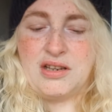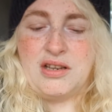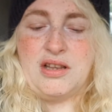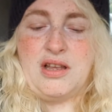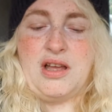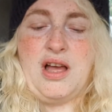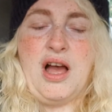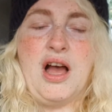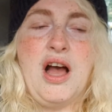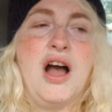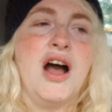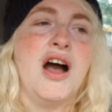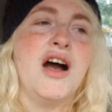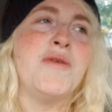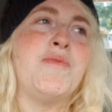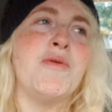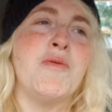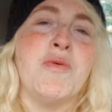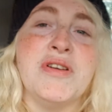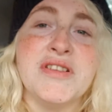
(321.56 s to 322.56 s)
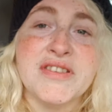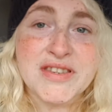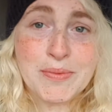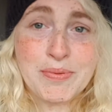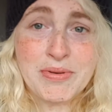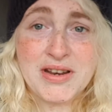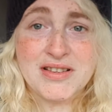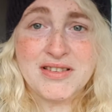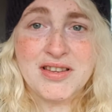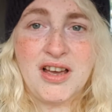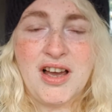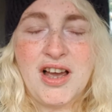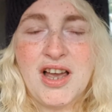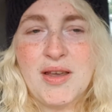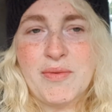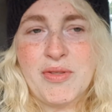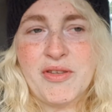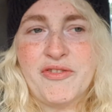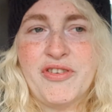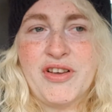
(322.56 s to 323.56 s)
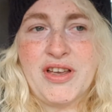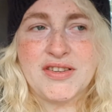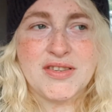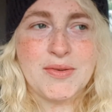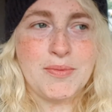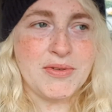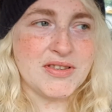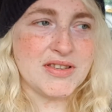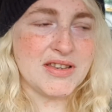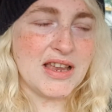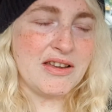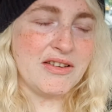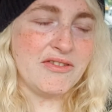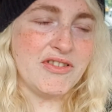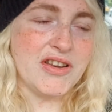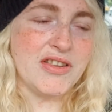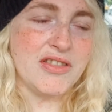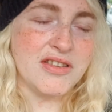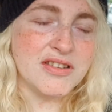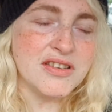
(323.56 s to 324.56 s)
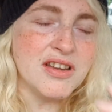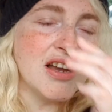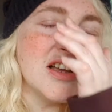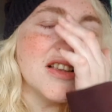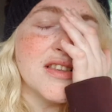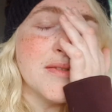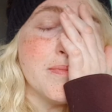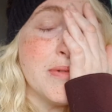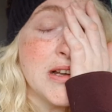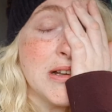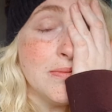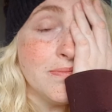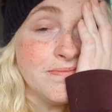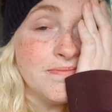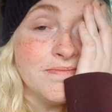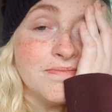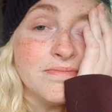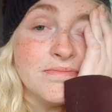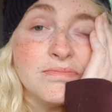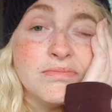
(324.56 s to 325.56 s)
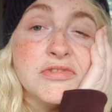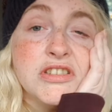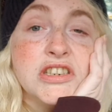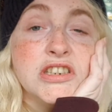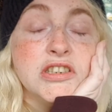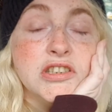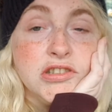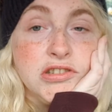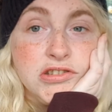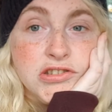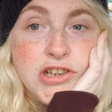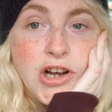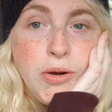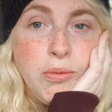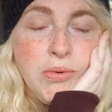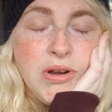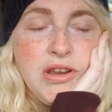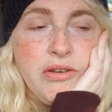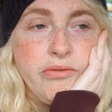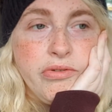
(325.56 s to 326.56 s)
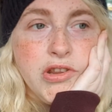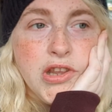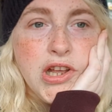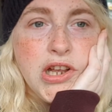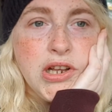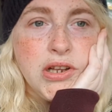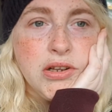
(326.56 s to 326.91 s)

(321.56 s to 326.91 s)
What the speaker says: but one step at a time. The first step is to get rid of the diazepam. I just can't wait for that.